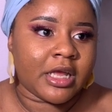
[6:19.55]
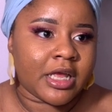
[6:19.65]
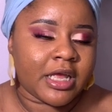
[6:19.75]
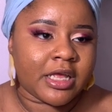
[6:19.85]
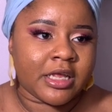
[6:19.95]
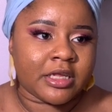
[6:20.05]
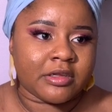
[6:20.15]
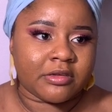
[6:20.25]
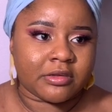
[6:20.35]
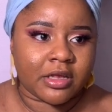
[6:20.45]

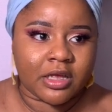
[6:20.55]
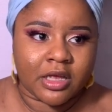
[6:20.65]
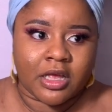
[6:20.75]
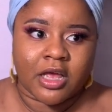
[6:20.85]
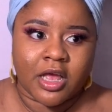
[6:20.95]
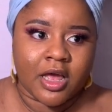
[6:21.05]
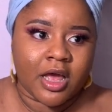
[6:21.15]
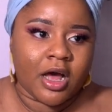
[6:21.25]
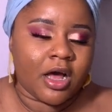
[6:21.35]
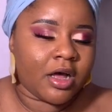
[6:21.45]
is
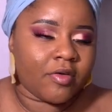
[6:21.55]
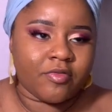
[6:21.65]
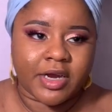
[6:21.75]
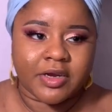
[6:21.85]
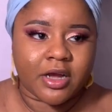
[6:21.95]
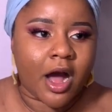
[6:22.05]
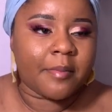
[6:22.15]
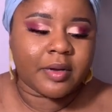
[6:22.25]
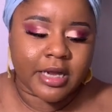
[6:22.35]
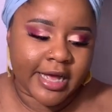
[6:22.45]
very
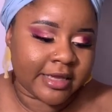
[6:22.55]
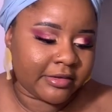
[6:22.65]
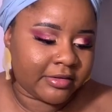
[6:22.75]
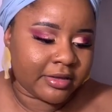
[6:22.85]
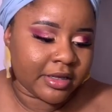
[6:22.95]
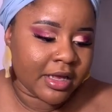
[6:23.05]
complex.